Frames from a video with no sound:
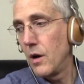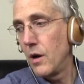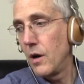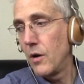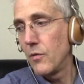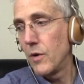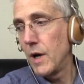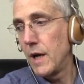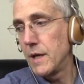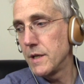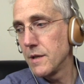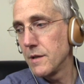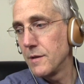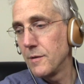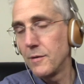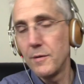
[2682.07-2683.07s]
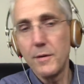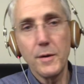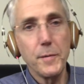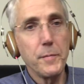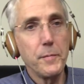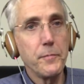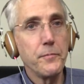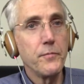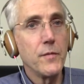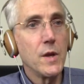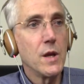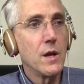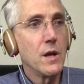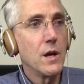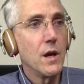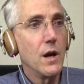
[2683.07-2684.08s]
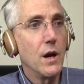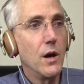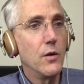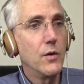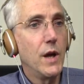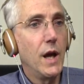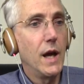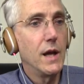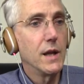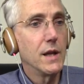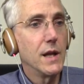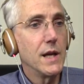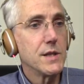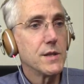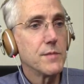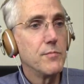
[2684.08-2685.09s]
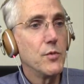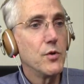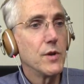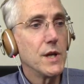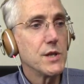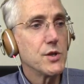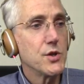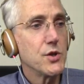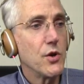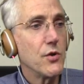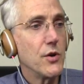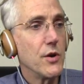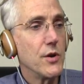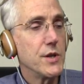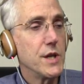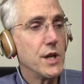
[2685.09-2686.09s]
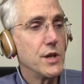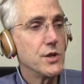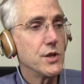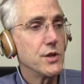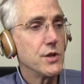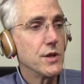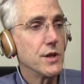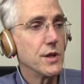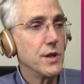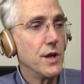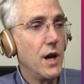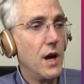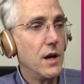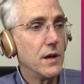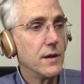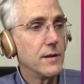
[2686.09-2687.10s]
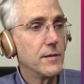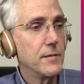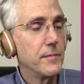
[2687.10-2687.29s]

All right. Okay, let's turn our attention to the dock.